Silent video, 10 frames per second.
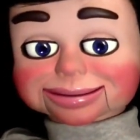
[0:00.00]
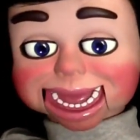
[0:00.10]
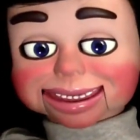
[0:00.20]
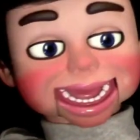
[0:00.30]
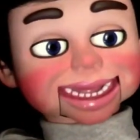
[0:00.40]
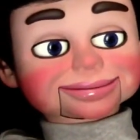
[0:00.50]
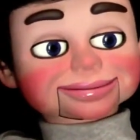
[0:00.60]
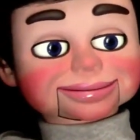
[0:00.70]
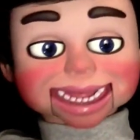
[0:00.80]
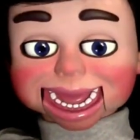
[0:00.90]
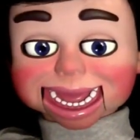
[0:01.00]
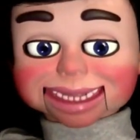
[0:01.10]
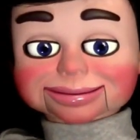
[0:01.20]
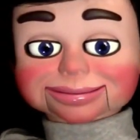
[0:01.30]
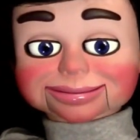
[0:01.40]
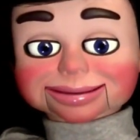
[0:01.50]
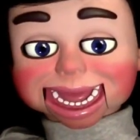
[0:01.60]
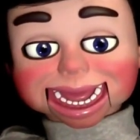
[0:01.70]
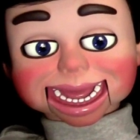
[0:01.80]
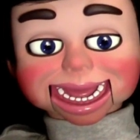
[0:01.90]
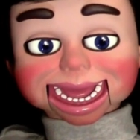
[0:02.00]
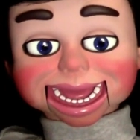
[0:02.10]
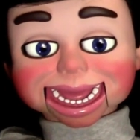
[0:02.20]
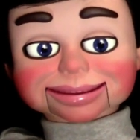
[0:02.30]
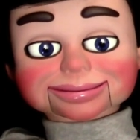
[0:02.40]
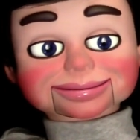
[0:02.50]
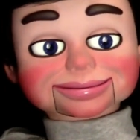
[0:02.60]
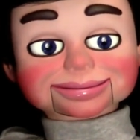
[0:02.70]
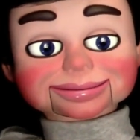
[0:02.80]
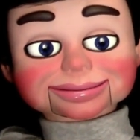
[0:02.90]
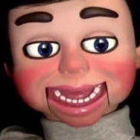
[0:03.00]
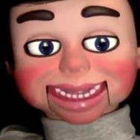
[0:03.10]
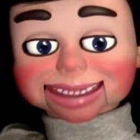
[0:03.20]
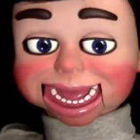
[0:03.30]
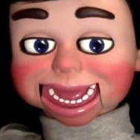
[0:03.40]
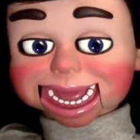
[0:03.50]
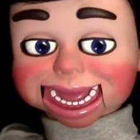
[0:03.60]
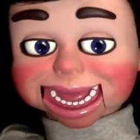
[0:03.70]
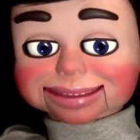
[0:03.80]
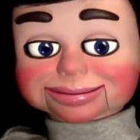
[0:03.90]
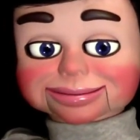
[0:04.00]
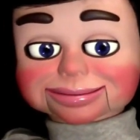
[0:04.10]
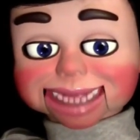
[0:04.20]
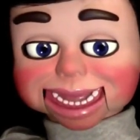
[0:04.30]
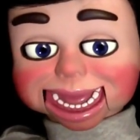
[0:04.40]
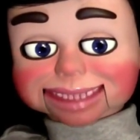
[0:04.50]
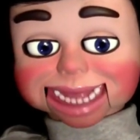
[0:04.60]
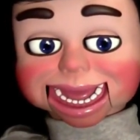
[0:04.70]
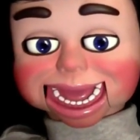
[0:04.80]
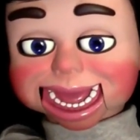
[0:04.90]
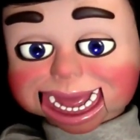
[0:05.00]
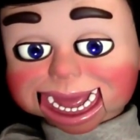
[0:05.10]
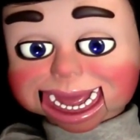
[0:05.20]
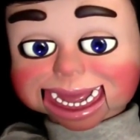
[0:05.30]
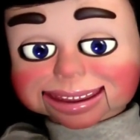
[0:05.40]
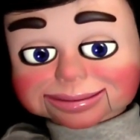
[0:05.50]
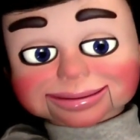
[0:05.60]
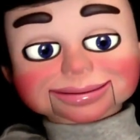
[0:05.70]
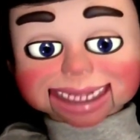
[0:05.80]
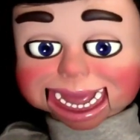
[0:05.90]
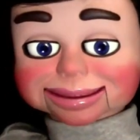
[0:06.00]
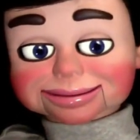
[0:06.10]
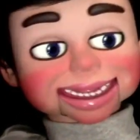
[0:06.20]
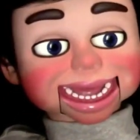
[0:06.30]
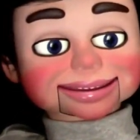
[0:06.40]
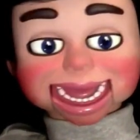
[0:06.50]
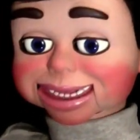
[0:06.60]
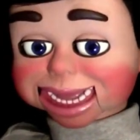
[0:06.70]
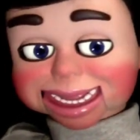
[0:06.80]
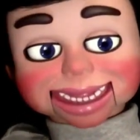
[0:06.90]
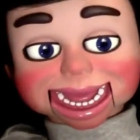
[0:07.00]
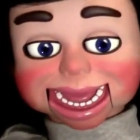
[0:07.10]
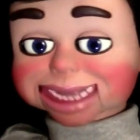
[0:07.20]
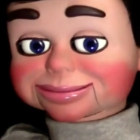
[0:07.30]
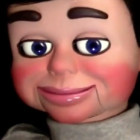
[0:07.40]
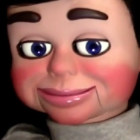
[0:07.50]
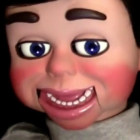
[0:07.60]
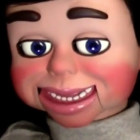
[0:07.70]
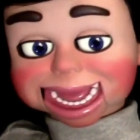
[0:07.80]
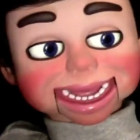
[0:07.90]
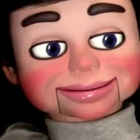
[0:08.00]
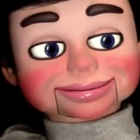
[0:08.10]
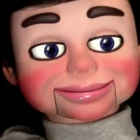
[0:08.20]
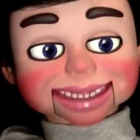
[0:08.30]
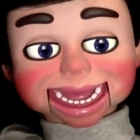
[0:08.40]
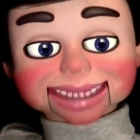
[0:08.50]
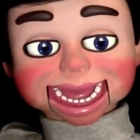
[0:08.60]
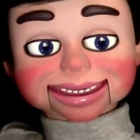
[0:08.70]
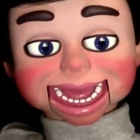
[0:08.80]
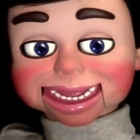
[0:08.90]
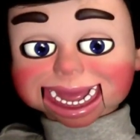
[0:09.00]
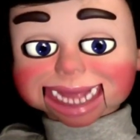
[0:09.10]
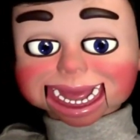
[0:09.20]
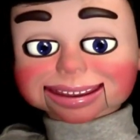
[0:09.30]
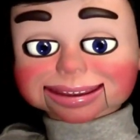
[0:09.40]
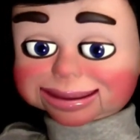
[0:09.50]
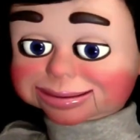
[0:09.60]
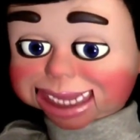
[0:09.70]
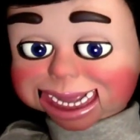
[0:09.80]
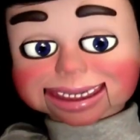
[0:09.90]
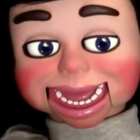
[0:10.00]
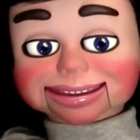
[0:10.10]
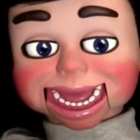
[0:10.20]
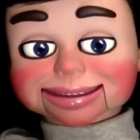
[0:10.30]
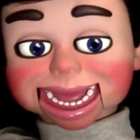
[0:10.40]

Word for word: it is so cool. I know. You're going to love this. Hey, please do me a favor. Check out my next Photoshop Elements